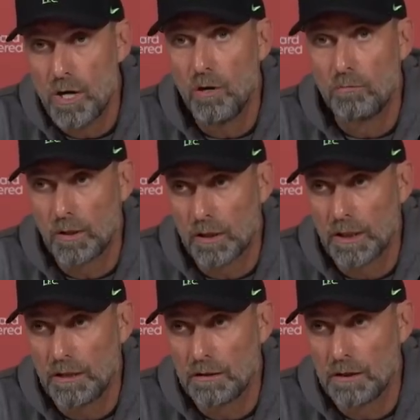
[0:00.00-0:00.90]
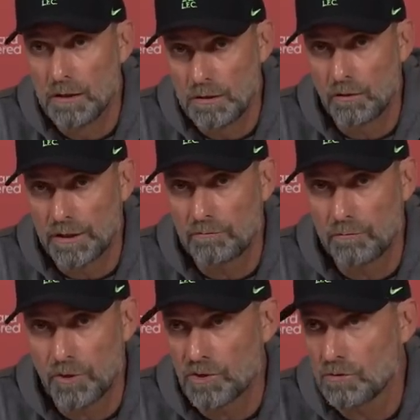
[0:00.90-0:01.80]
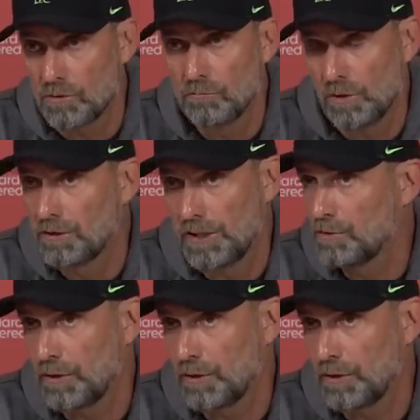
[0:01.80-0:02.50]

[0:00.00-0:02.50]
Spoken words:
Oh, okay. No, that was he